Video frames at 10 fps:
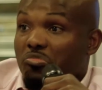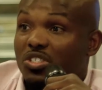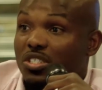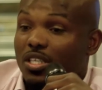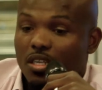
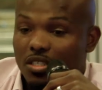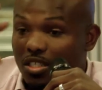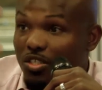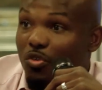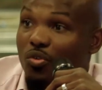You just gotta
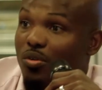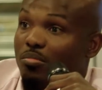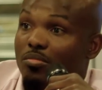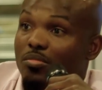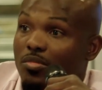just ignore
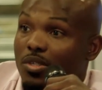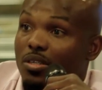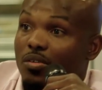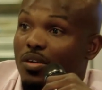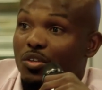them.
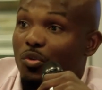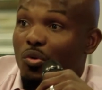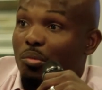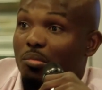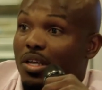You know,
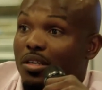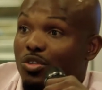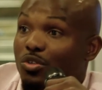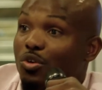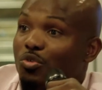ignore them. Like
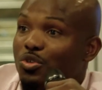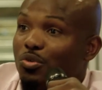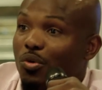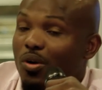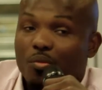you know who
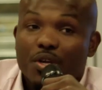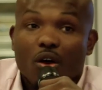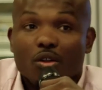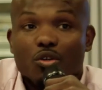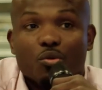you are. We
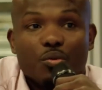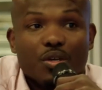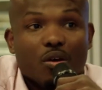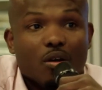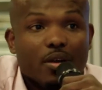all know who
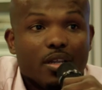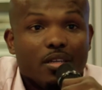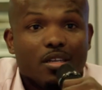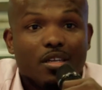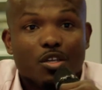we are, right?
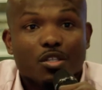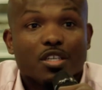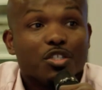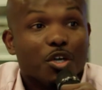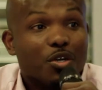
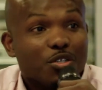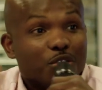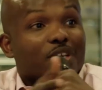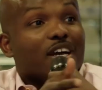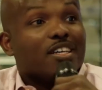Does it hurt
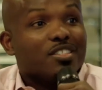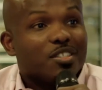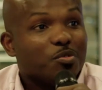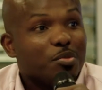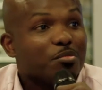you guys
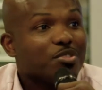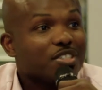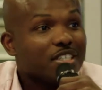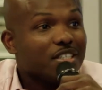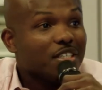that people
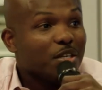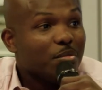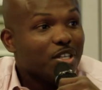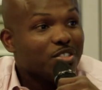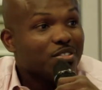say anything
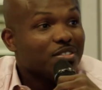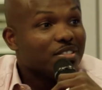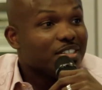about you?